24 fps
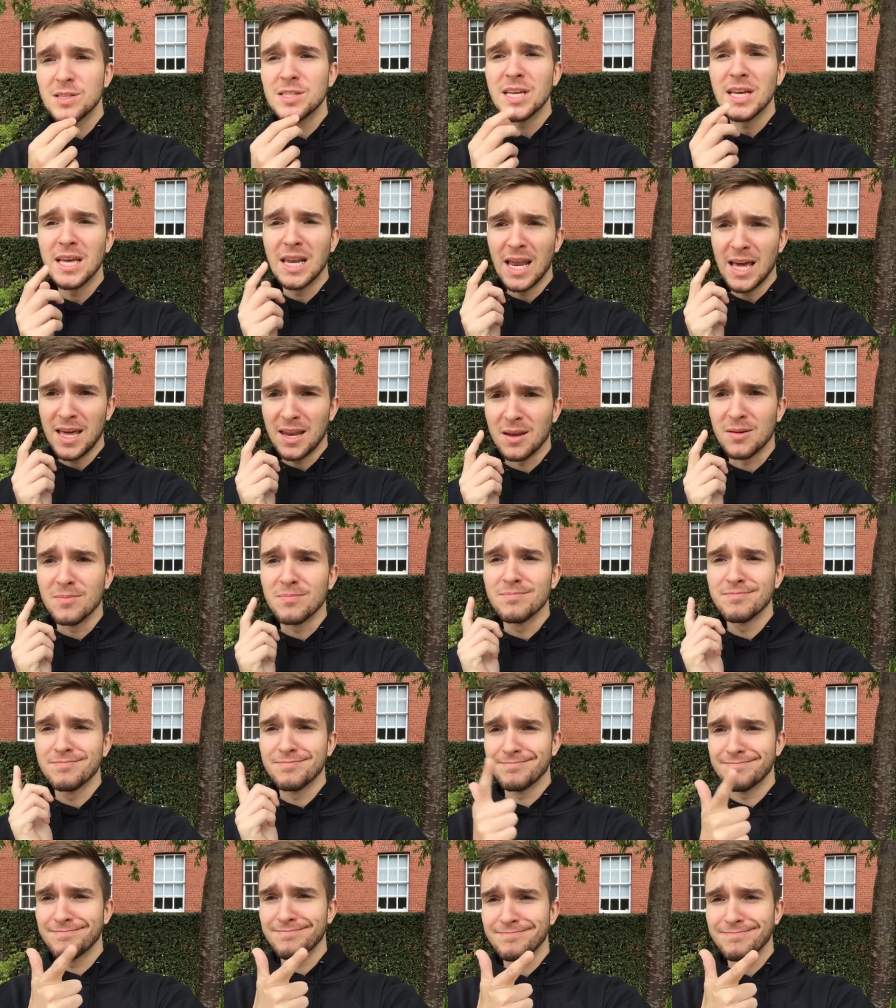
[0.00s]
See you later.
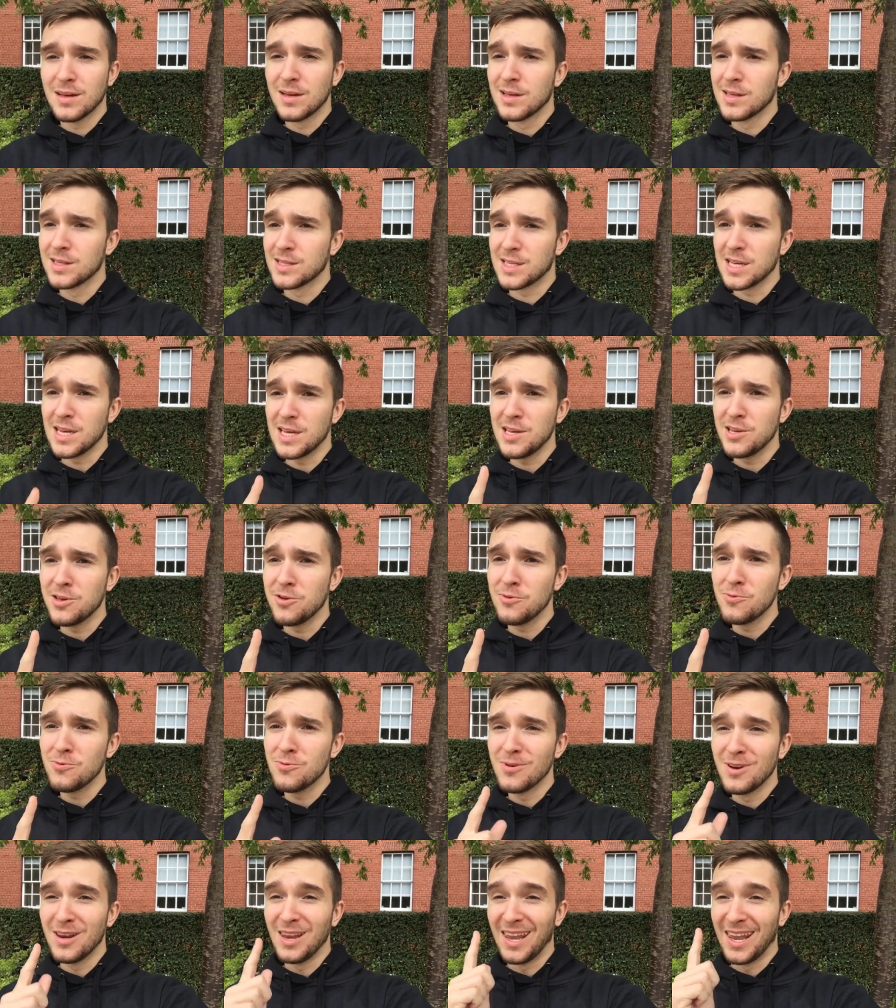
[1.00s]
See
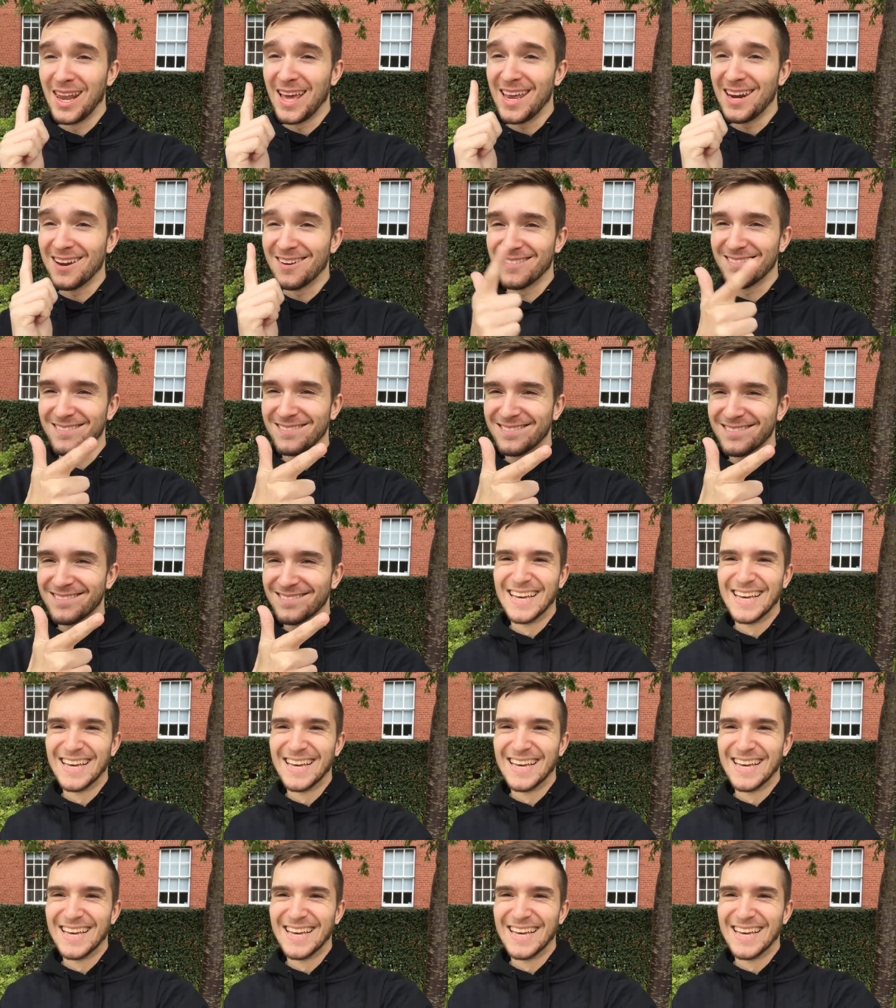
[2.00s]
you later.